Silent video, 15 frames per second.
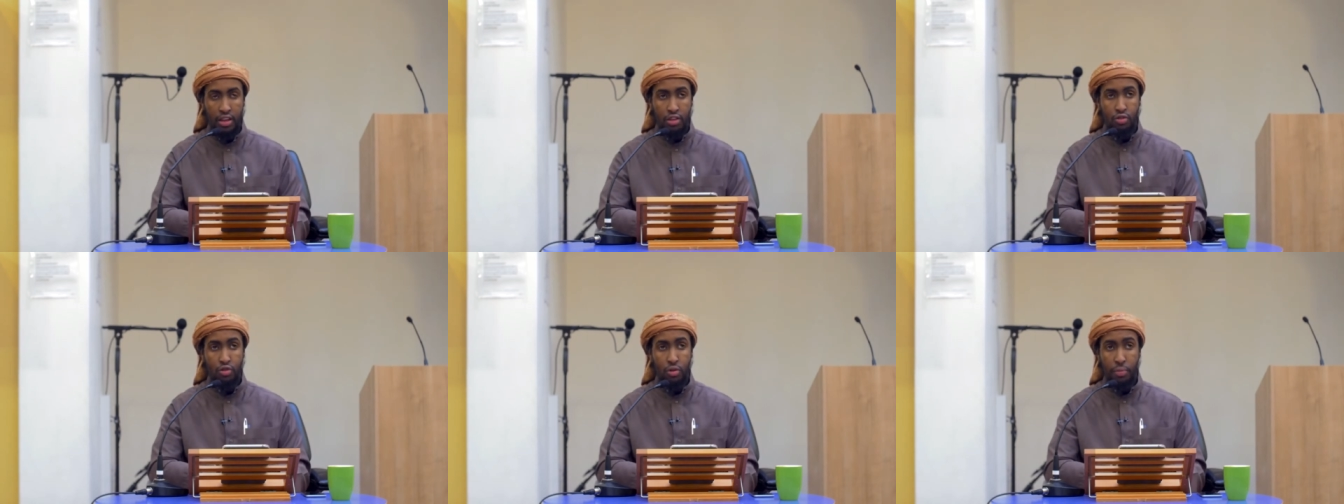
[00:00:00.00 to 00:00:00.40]

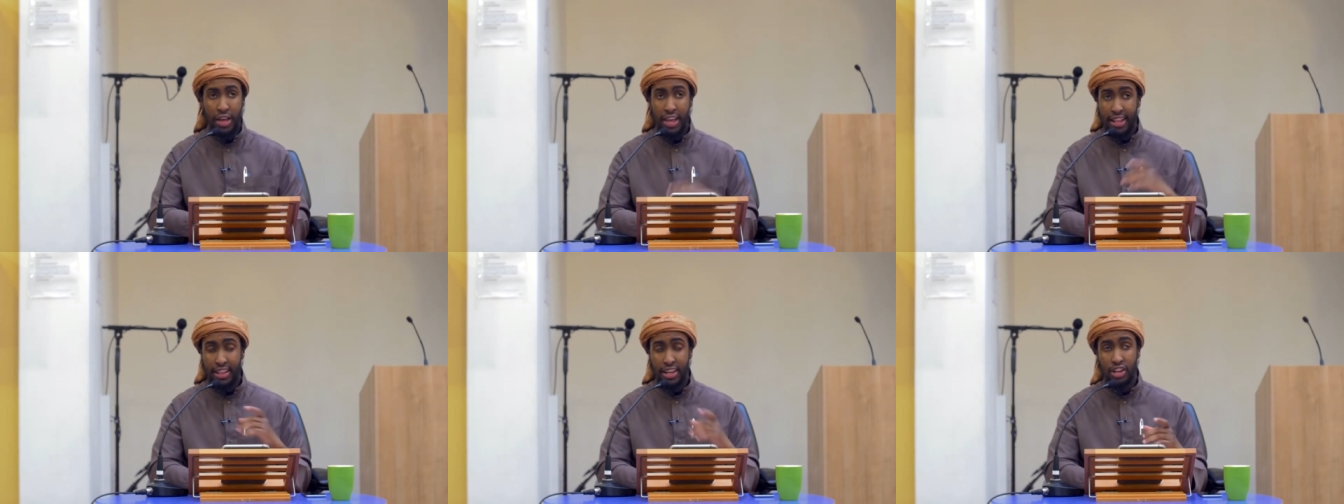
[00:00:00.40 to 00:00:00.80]
So
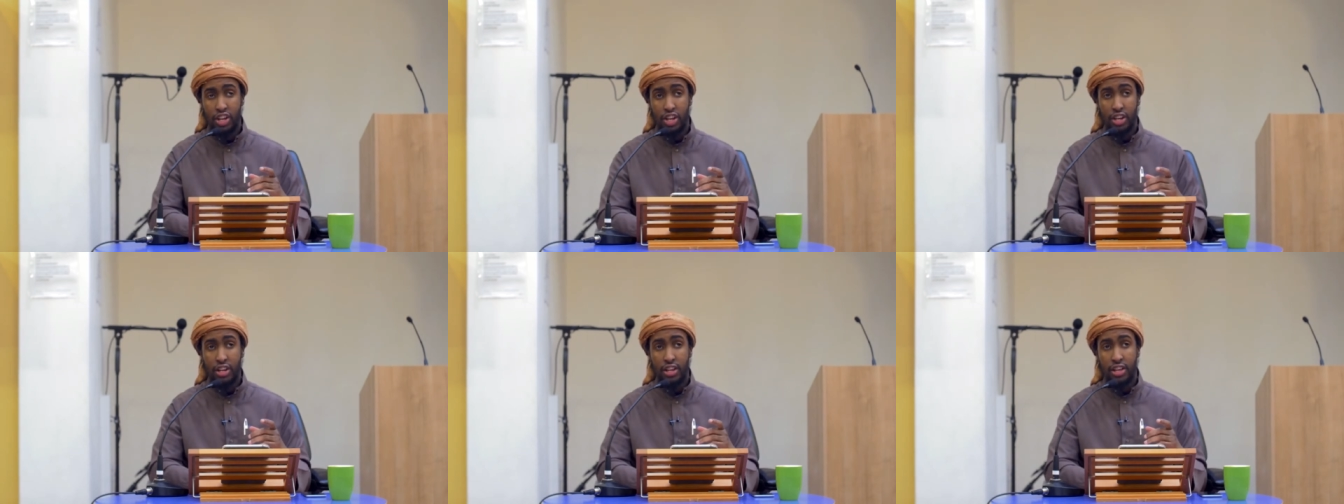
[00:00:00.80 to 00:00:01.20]
pay
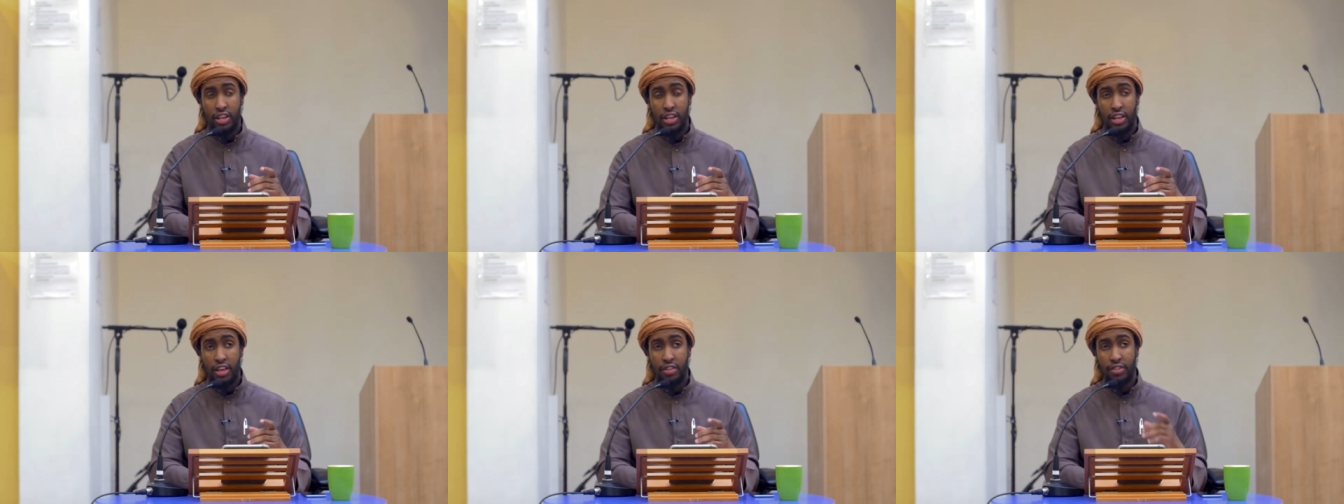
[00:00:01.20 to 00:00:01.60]
attention.
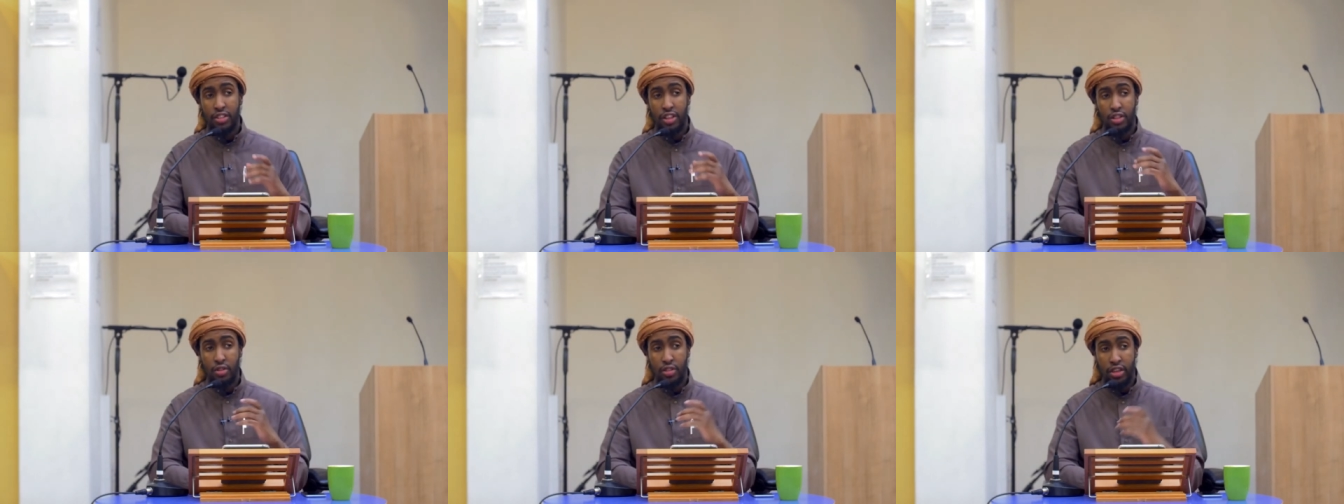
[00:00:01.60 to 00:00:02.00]
Even
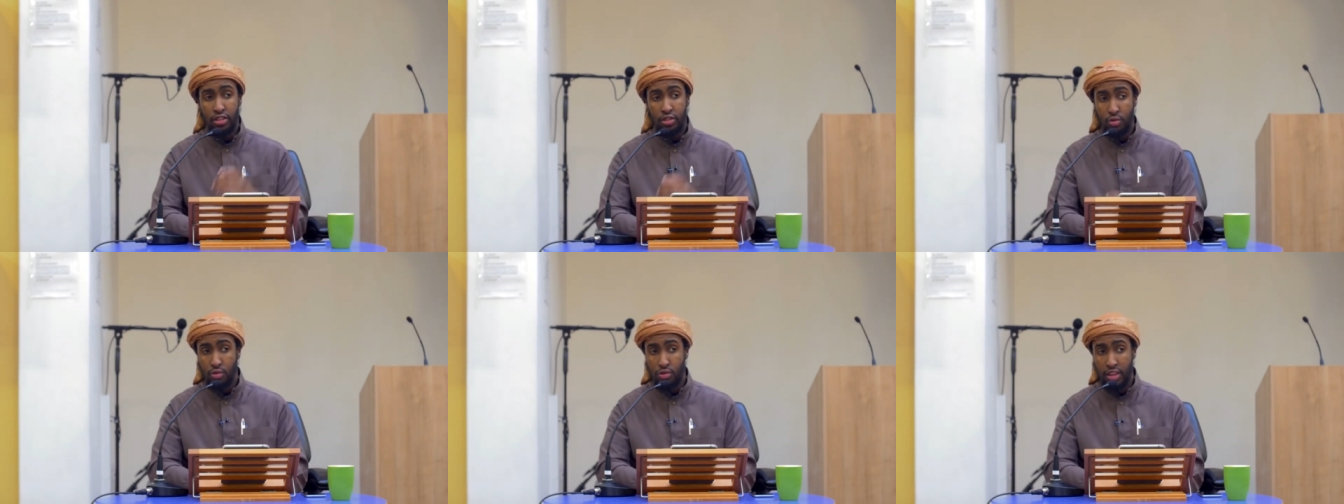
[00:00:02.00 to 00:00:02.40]
though they
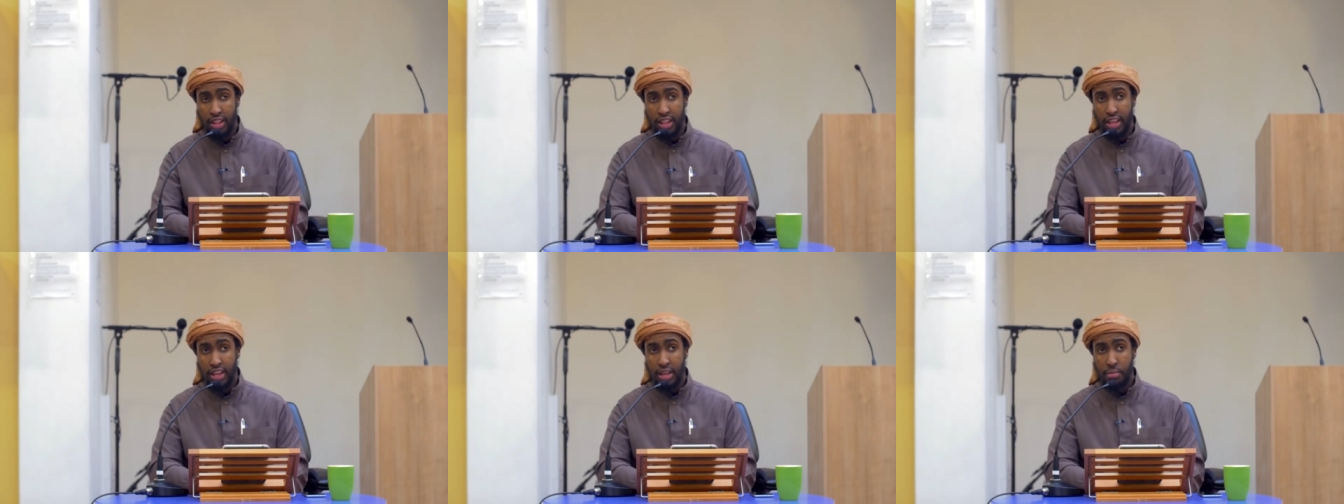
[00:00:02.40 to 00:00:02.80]
do say
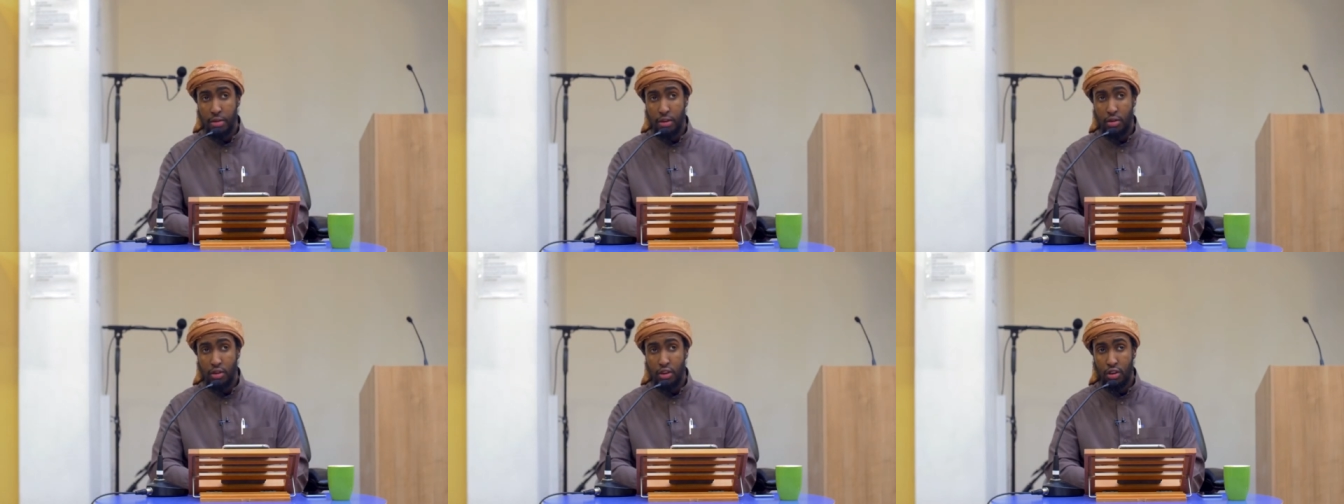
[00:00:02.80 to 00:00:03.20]
that it can
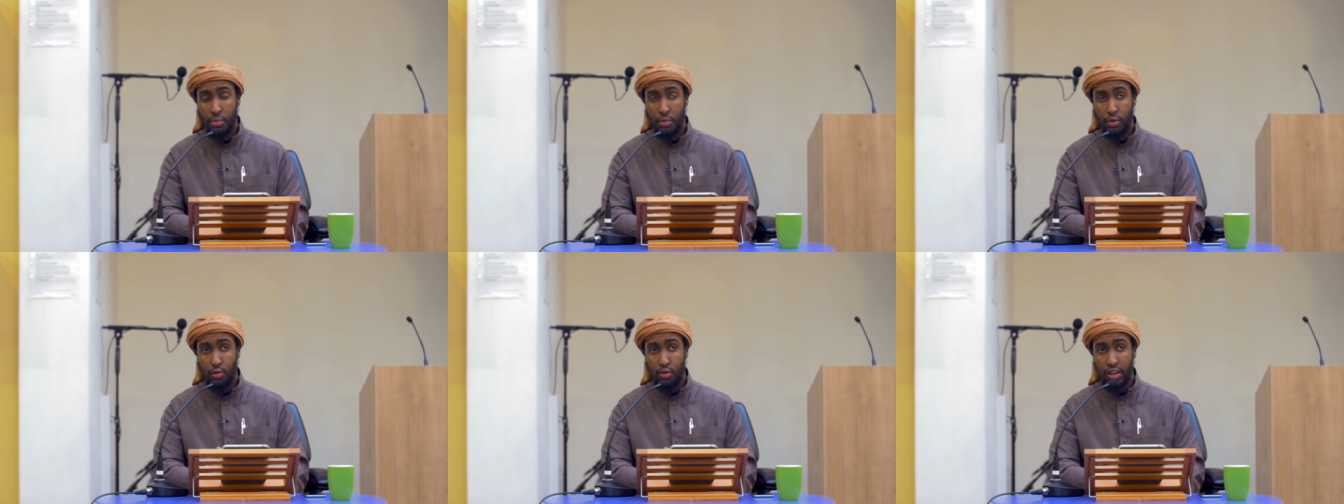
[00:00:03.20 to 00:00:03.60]
be, can
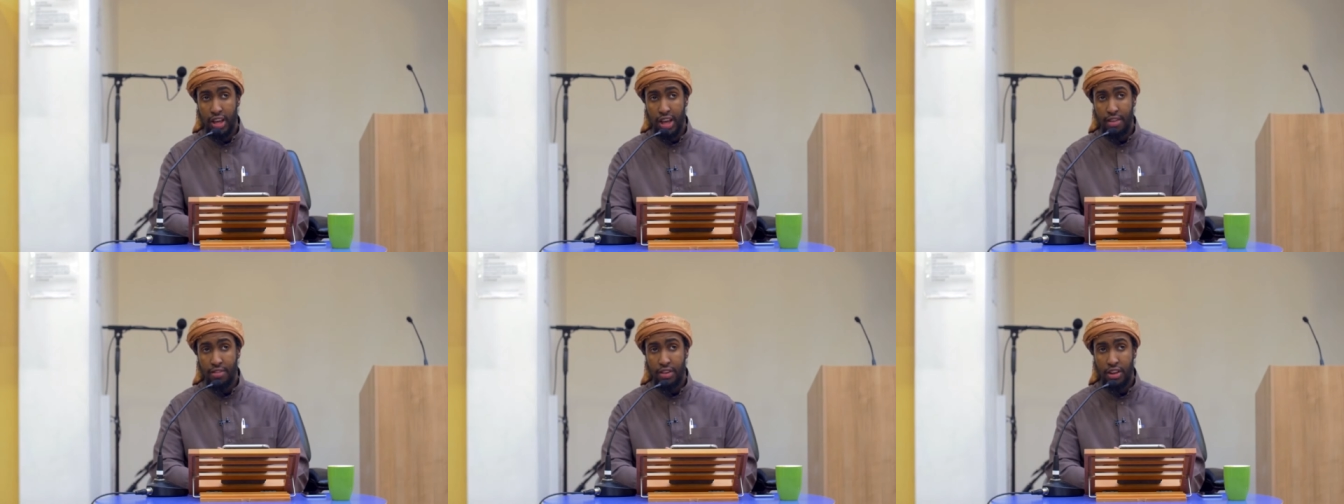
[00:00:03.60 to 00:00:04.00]
be called a
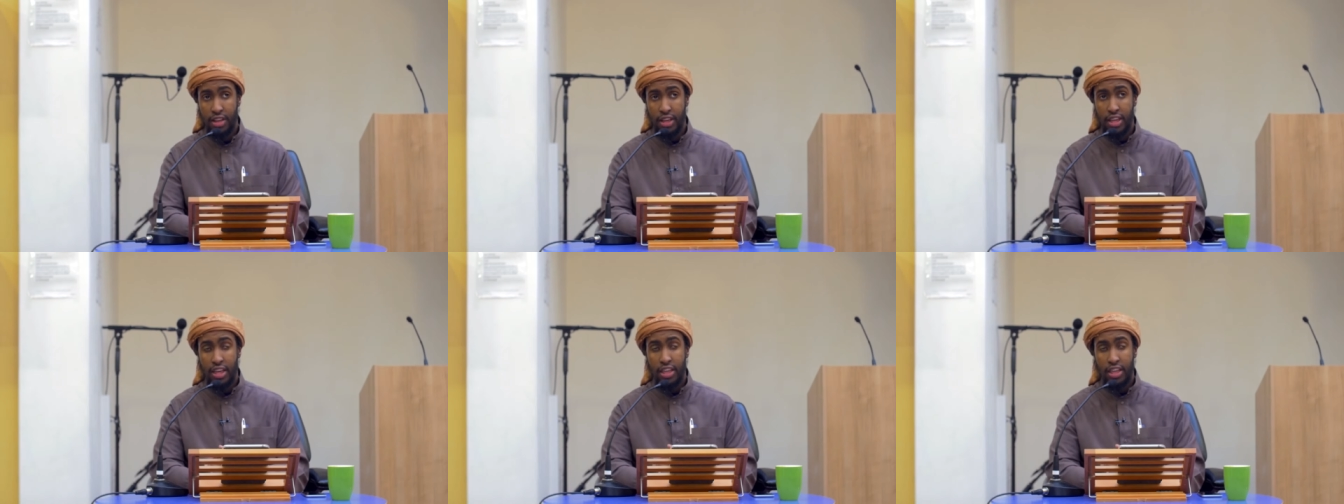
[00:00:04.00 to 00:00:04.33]
kafir,